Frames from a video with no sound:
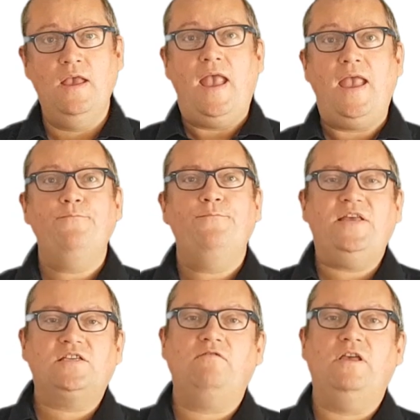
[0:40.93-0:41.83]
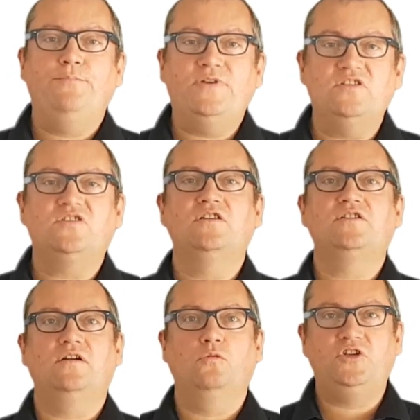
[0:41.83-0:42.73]
Basically, businesses
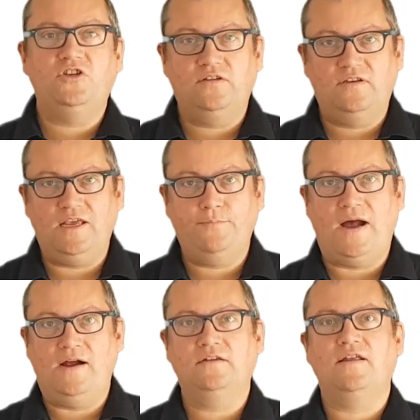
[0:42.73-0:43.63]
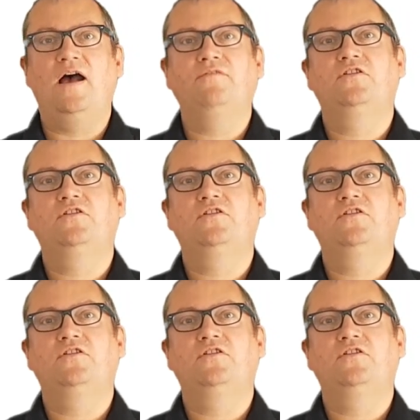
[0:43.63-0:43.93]
that are wishing to take part have